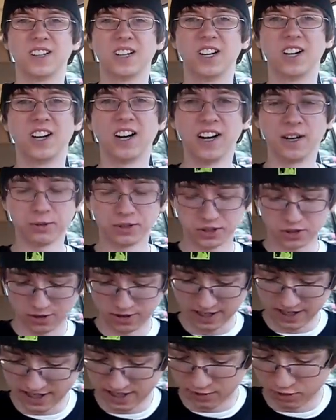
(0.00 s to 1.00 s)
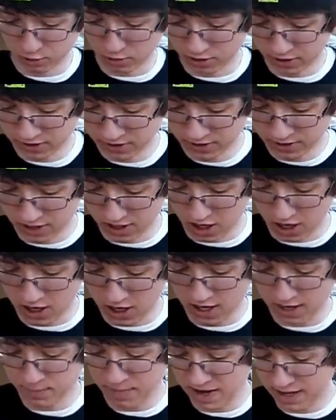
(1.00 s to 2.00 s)
Alright, what's going on everyone?
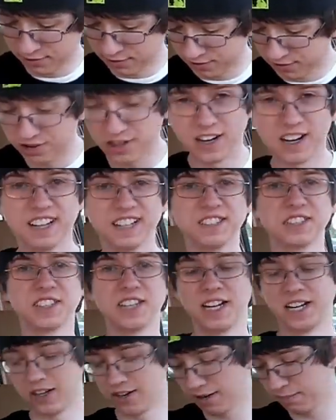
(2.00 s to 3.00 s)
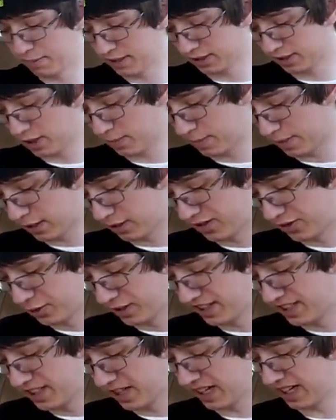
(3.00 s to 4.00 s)
Uh, I'm out of Fry's now. I picked up uh,
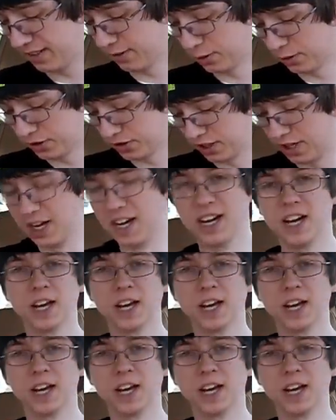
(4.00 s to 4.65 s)
three titles.